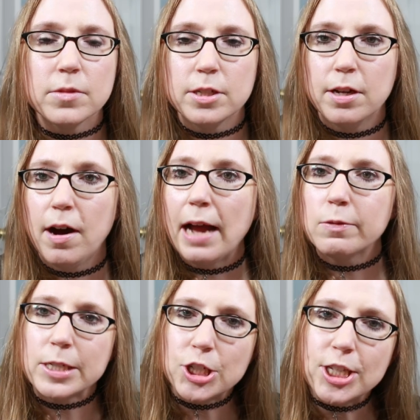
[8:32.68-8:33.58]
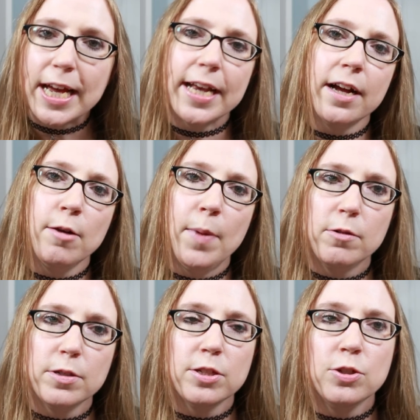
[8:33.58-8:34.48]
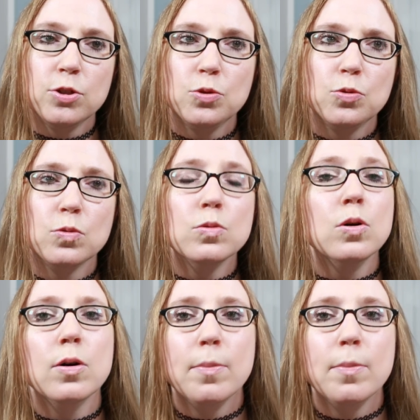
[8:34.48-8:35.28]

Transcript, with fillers: You know, I wish they had come out with a new